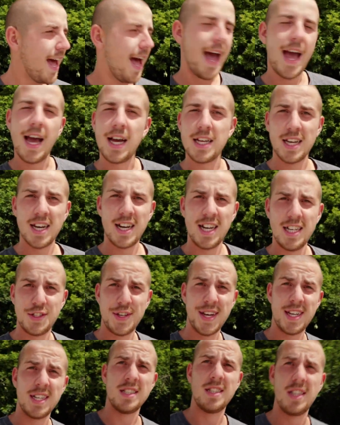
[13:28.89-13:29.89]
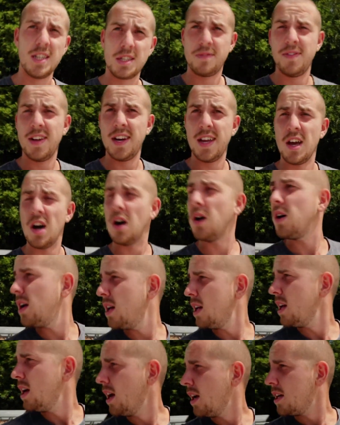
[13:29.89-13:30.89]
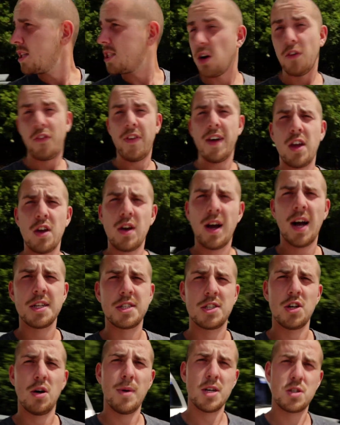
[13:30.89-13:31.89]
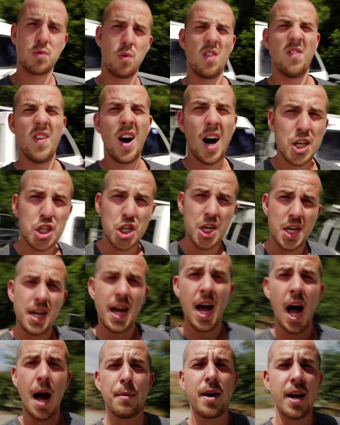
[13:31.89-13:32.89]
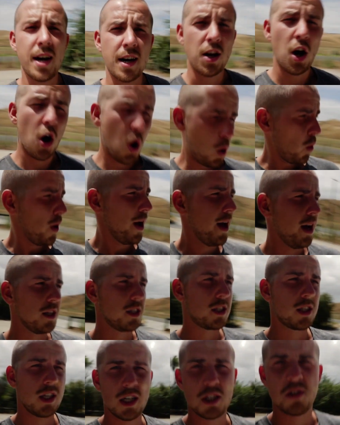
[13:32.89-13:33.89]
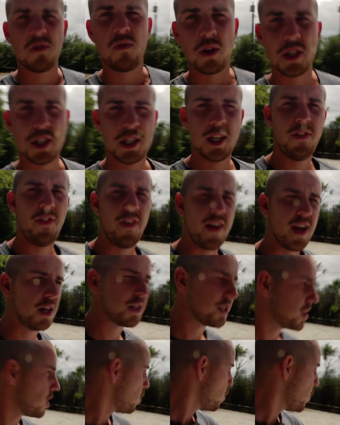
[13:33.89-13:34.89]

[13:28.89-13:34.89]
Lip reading: and I need to edit this video. So thank you guys so much for watching. I'm gonna go and search for Cynthia so